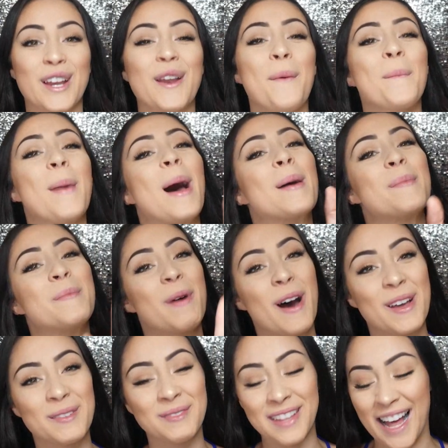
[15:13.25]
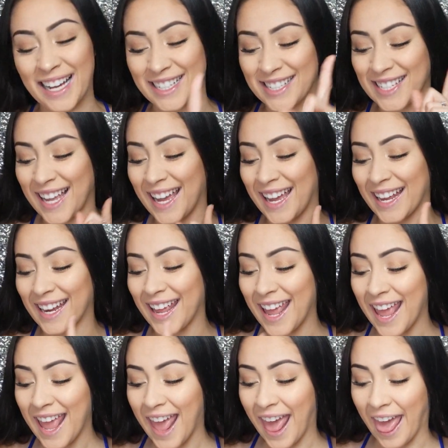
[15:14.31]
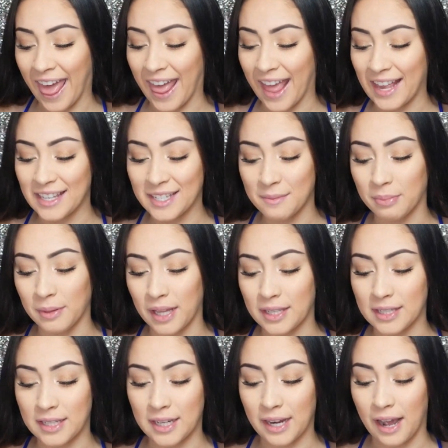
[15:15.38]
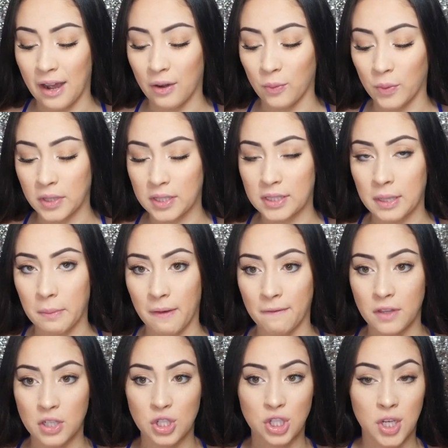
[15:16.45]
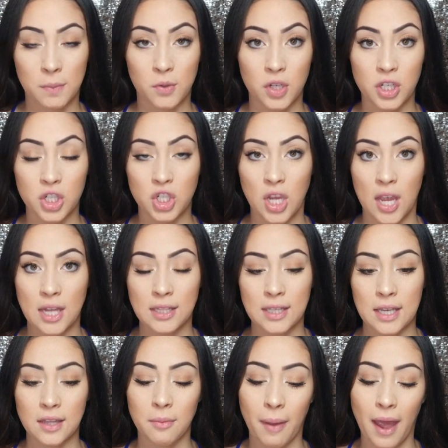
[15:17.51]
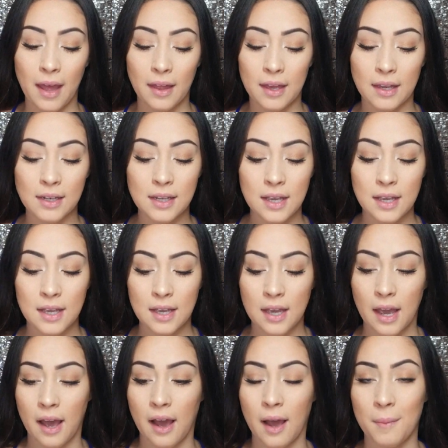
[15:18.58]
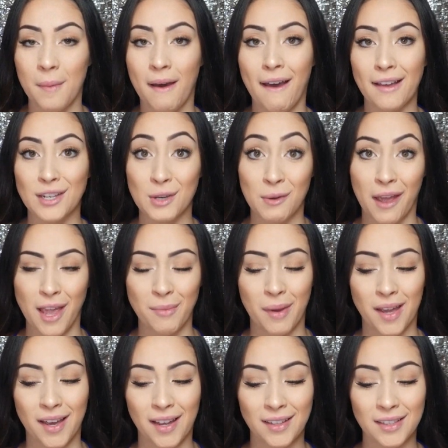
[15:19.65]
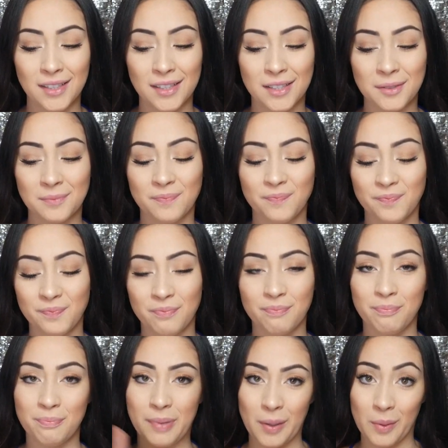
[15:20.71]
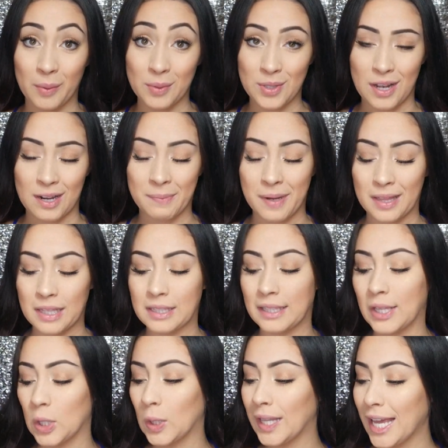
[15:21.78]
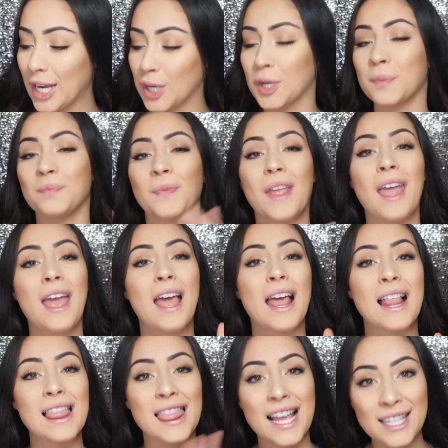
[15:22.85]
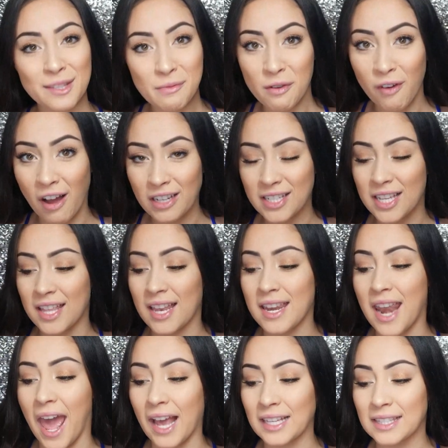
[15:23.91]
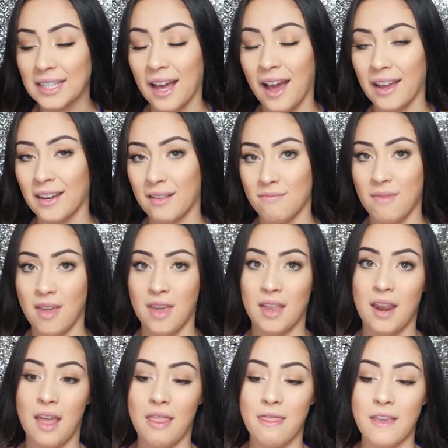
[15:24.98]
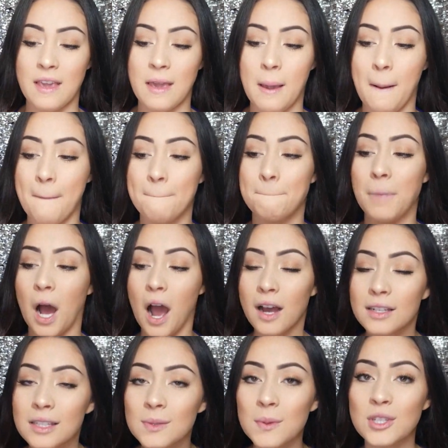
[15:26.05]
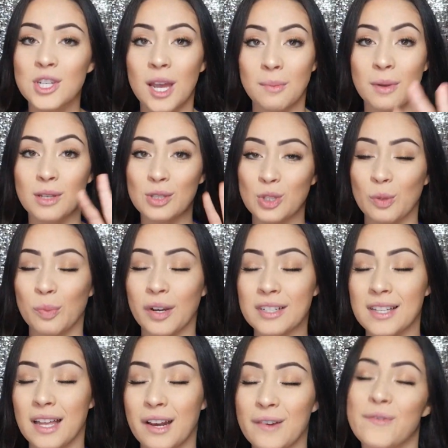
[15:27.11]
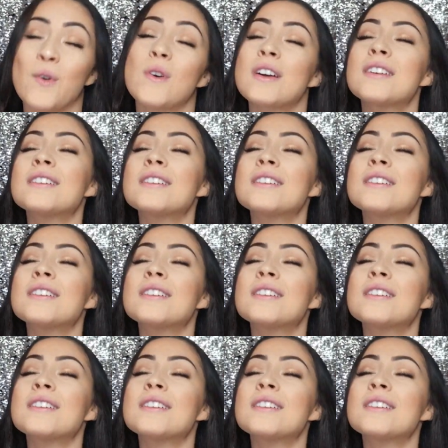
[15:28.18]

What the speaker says: my bottom lash line, and blended it out with some of the shimmery shades in the palette. I don't hate my eye look, but we will talk about this a little later. Let's move on to the next item in the box, which I'm super excited for.